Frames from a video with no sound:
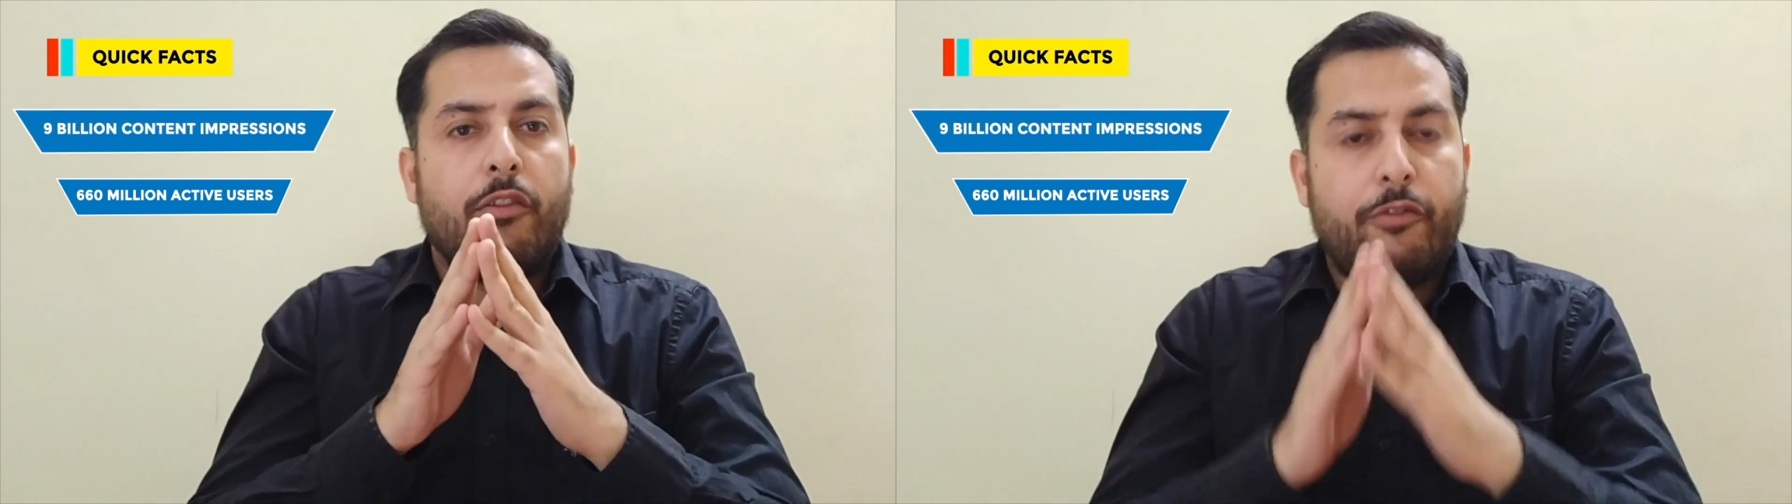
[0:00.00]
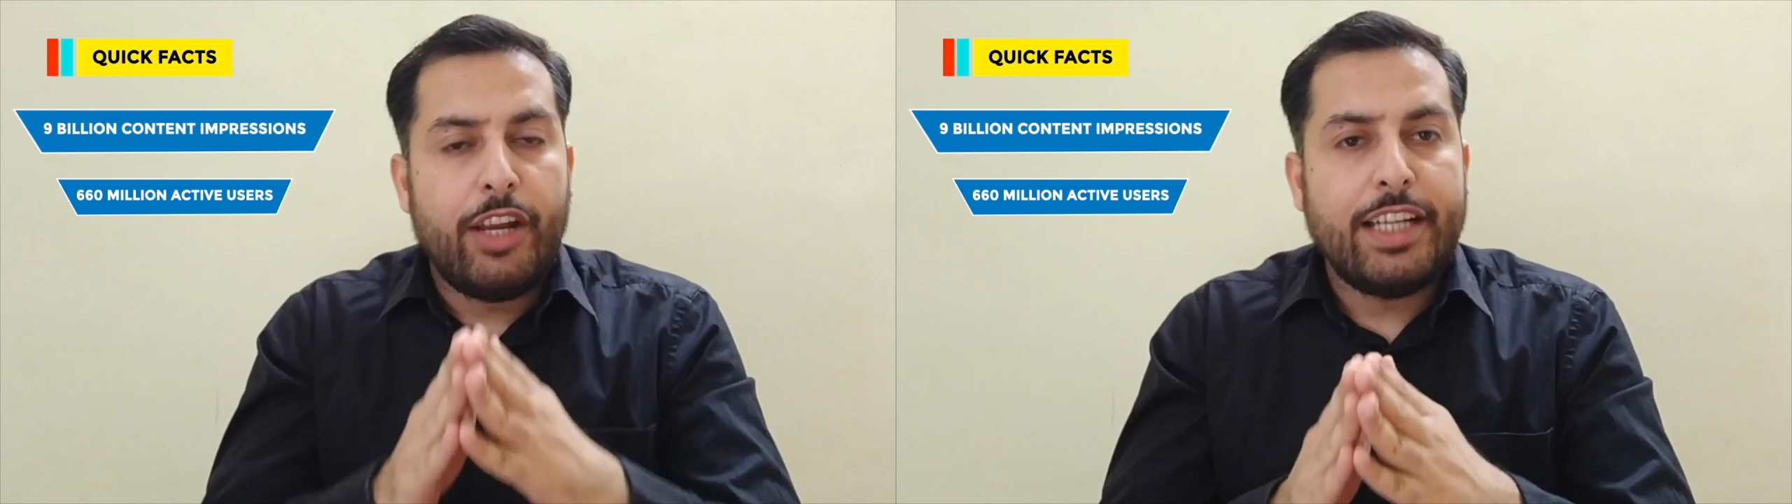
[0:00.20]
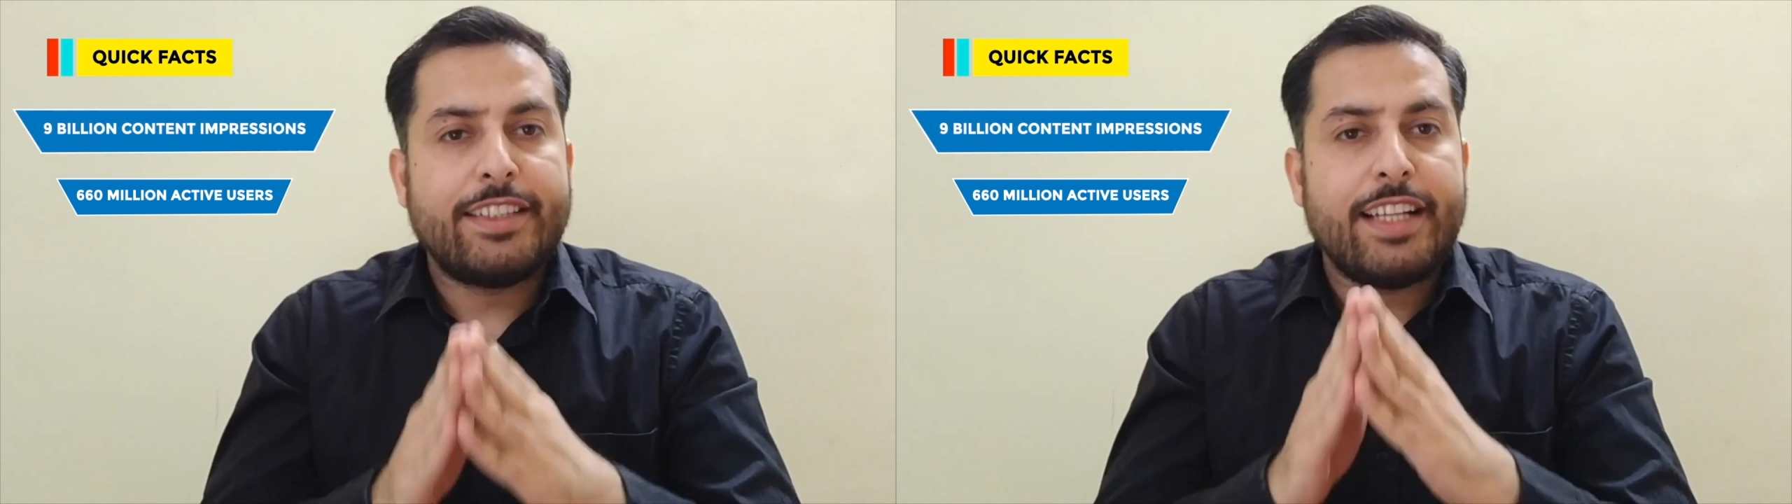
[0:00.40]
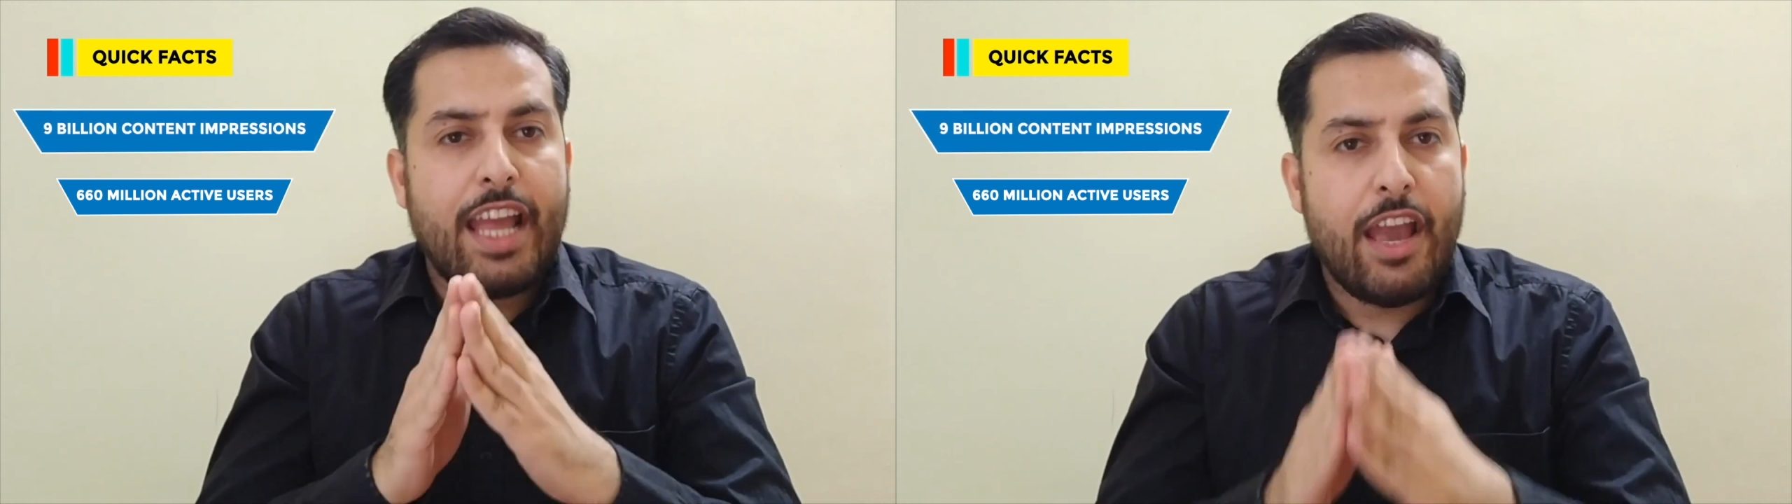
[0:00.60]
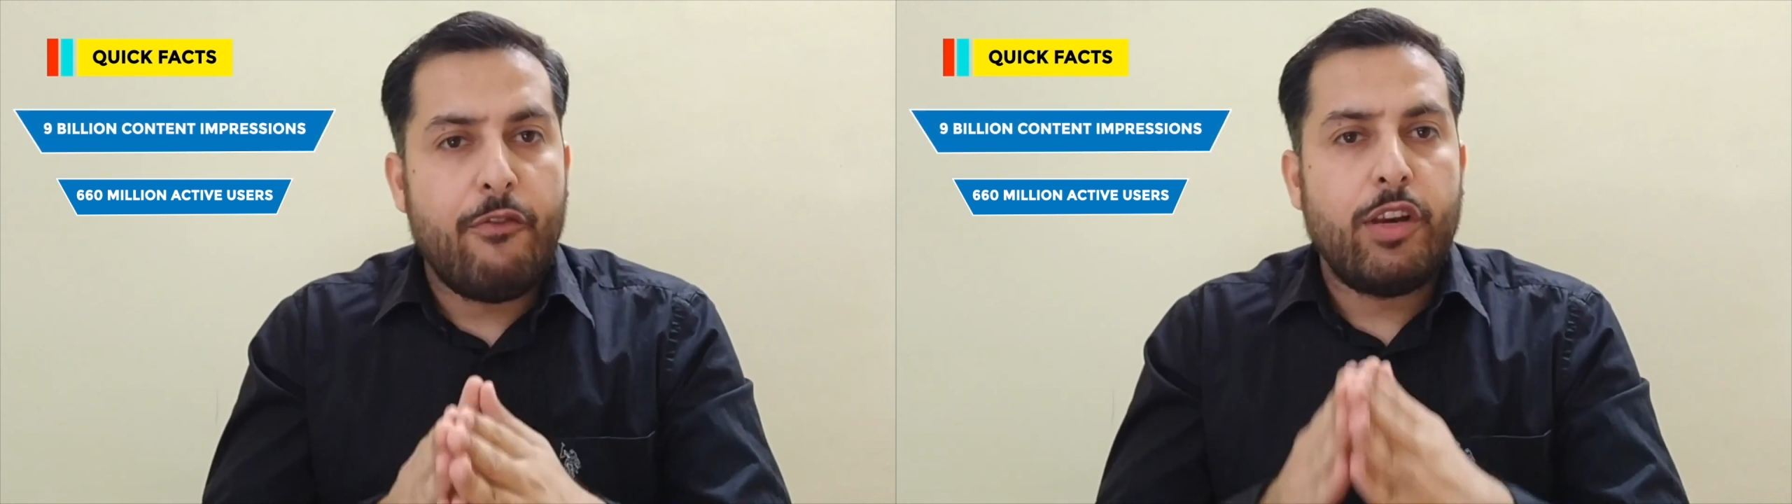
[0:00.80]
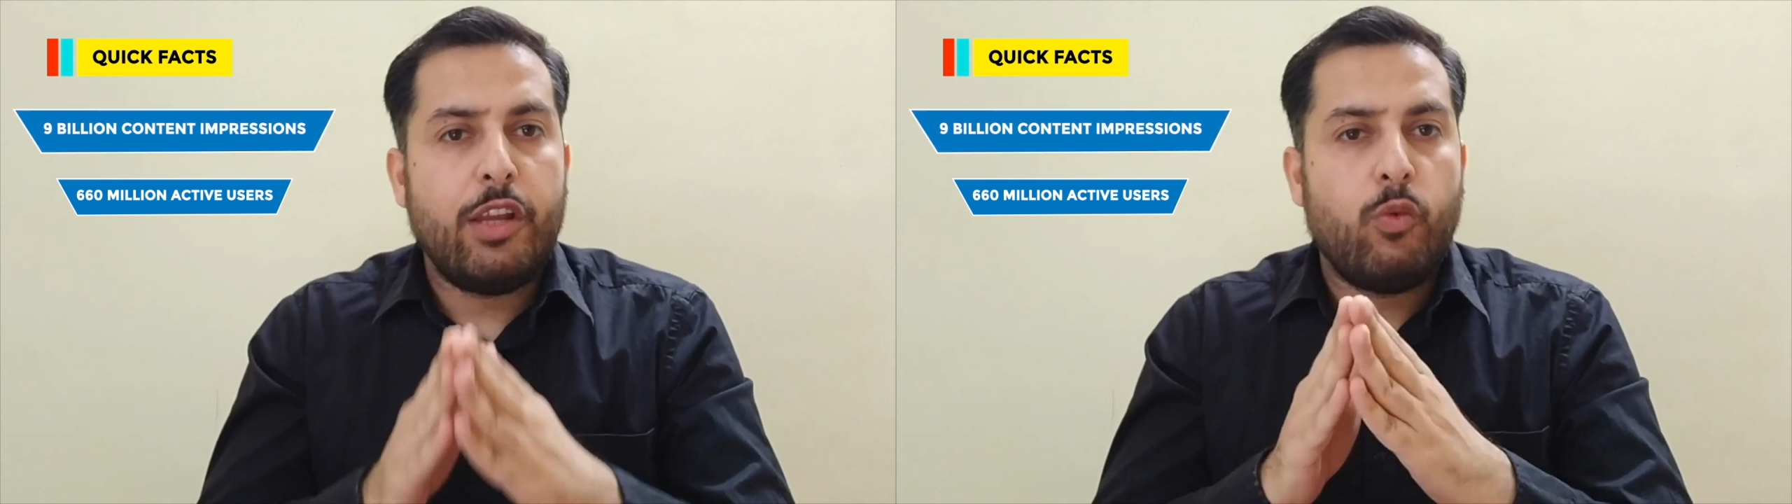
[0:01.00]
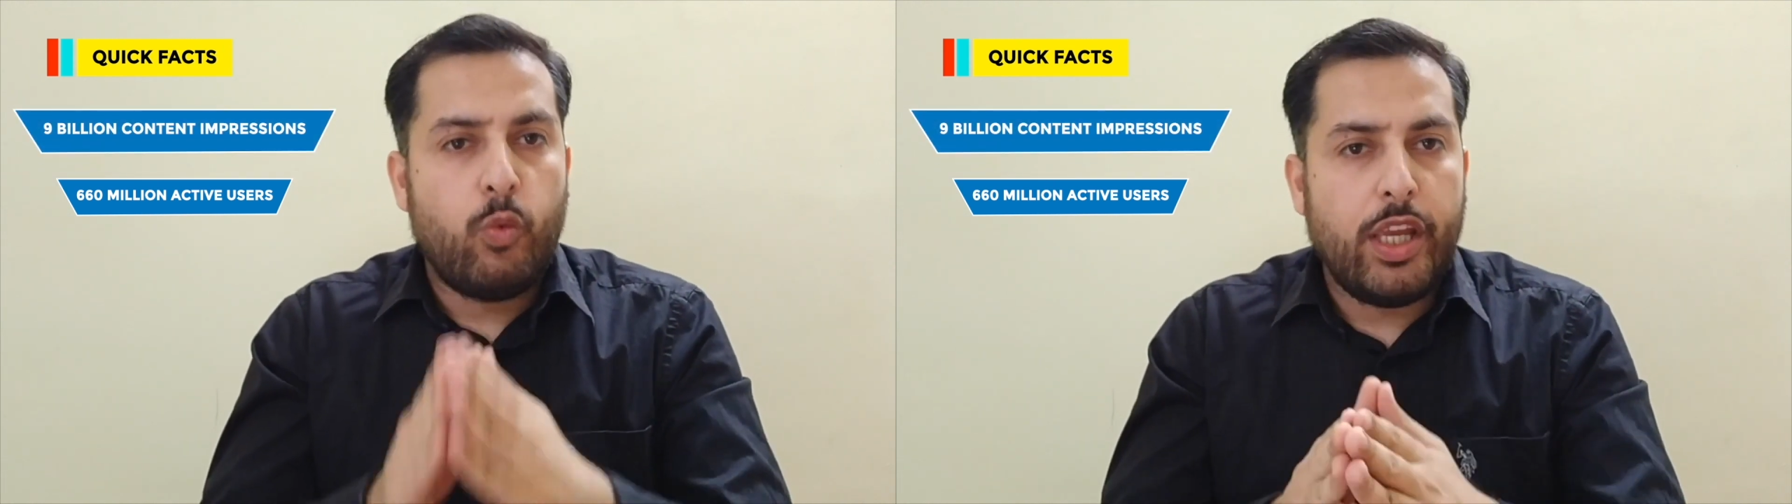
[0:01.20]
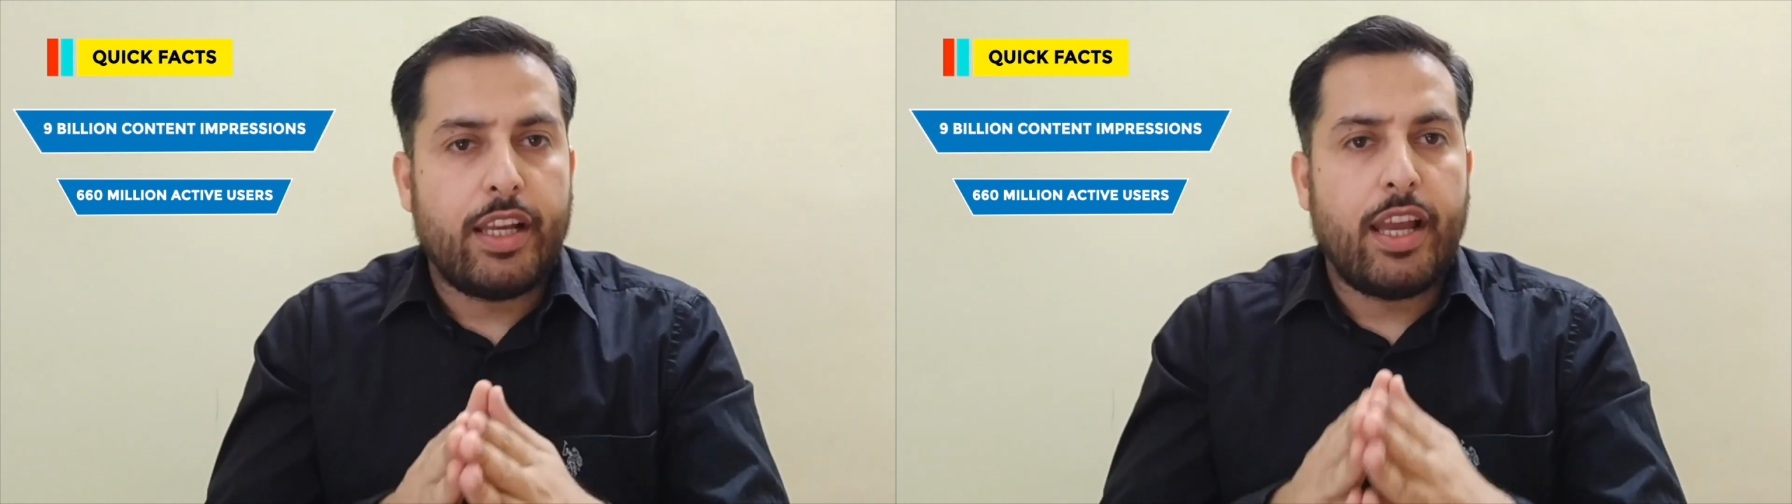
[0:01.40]
feeds every
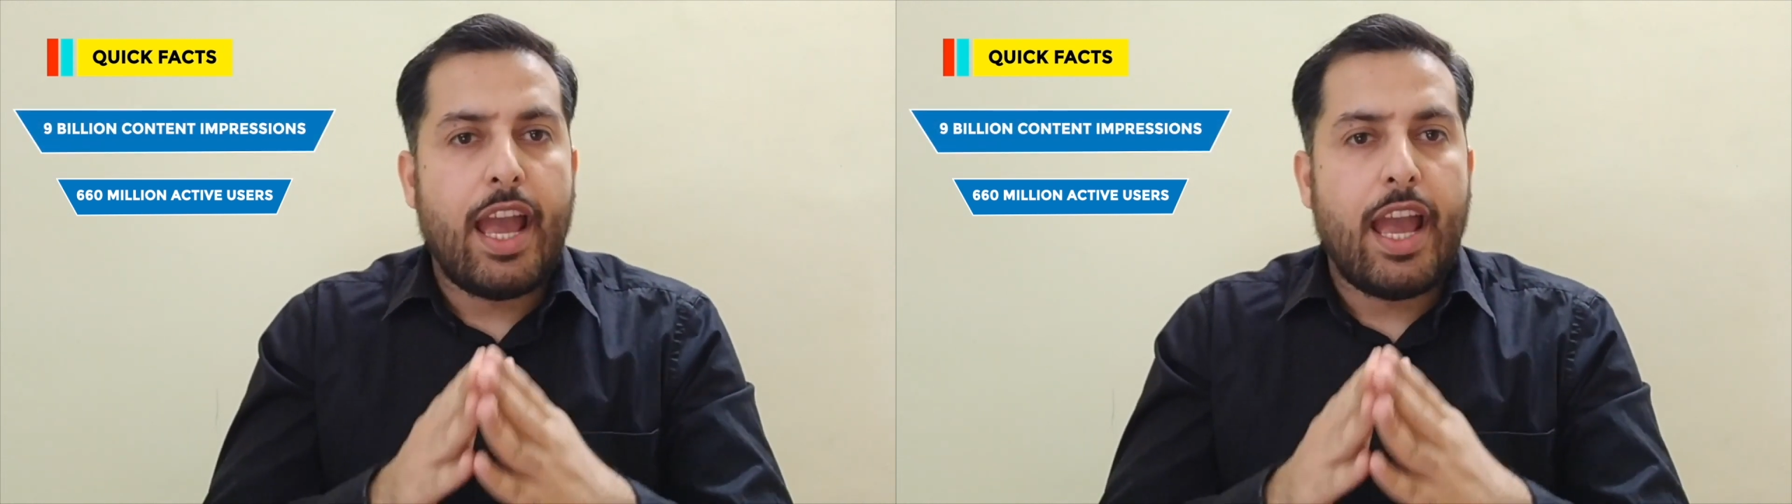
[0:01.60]
week,